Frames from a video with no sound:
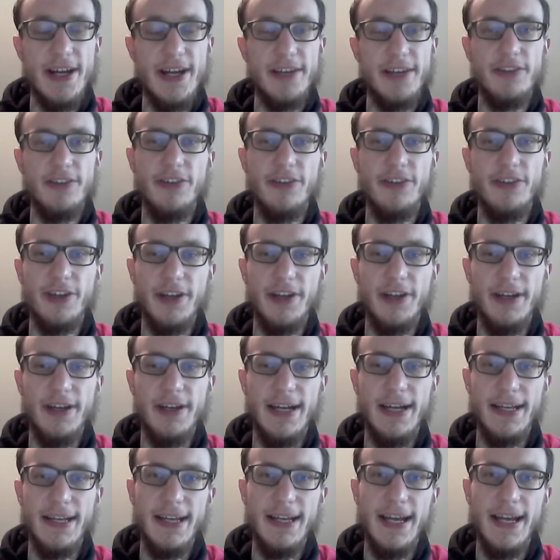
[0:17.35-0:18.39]
and
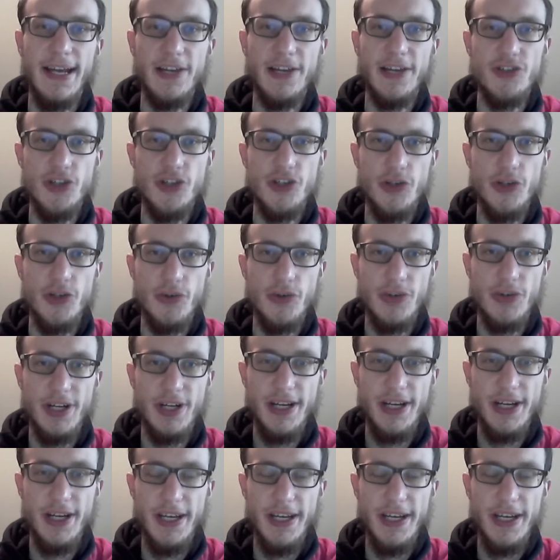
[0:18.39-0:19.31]
I'd like to